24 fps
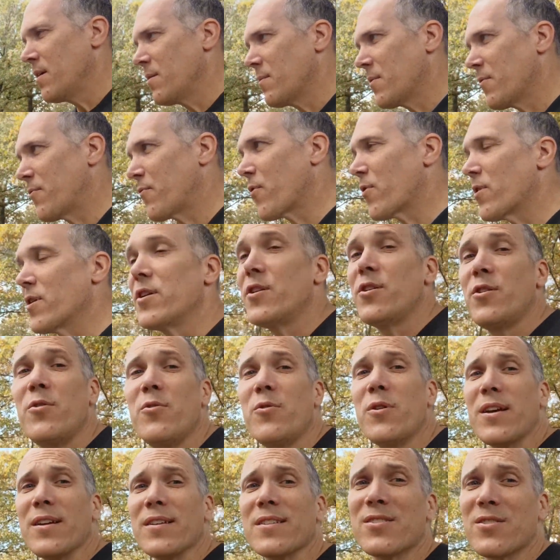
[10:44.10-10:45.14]
before you
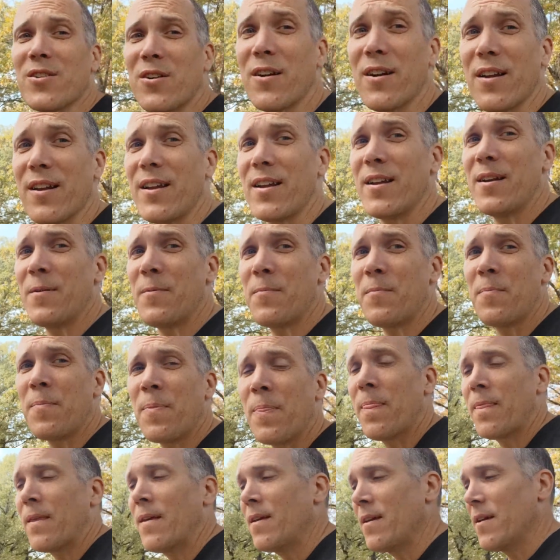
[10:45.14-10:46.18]
get started.
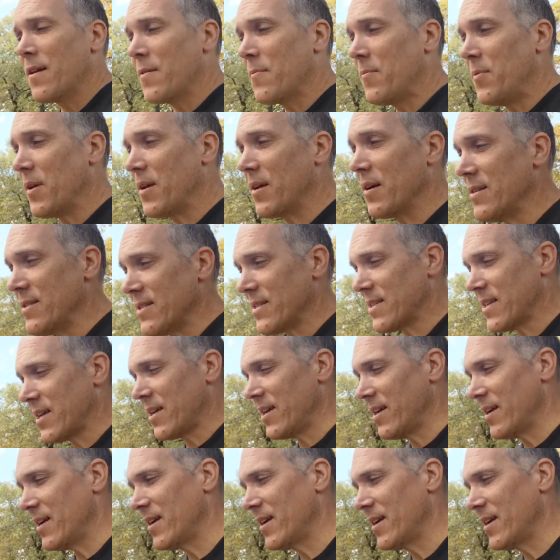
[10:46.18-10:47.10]
Because